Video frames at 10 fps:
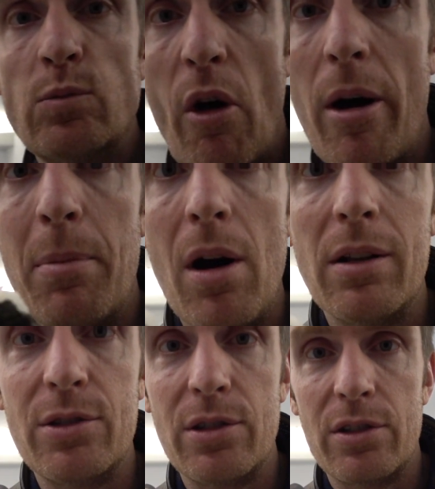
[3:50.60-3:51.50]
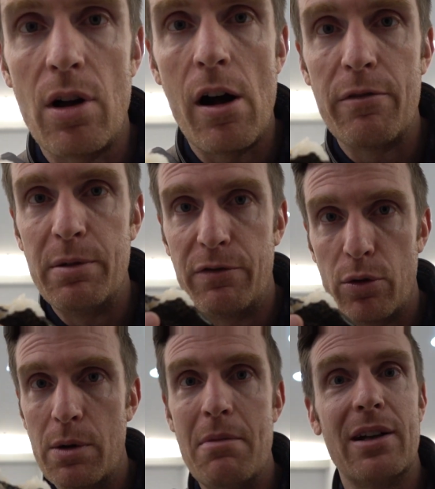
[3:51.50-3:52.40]
I'll polish this off
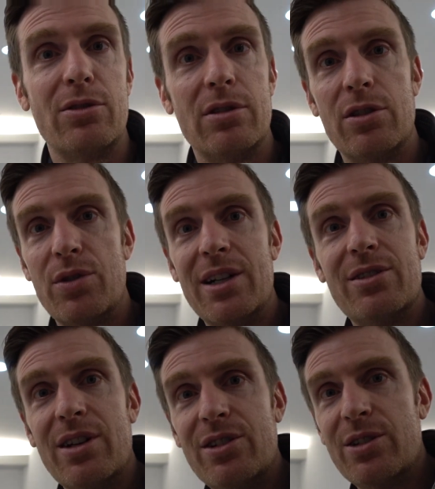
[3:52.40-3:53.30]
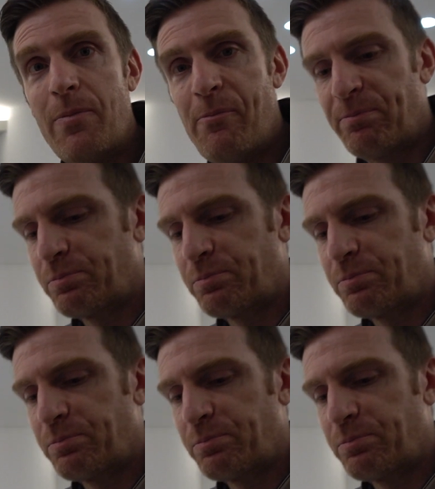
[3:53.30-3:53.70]
before we make it to the train station.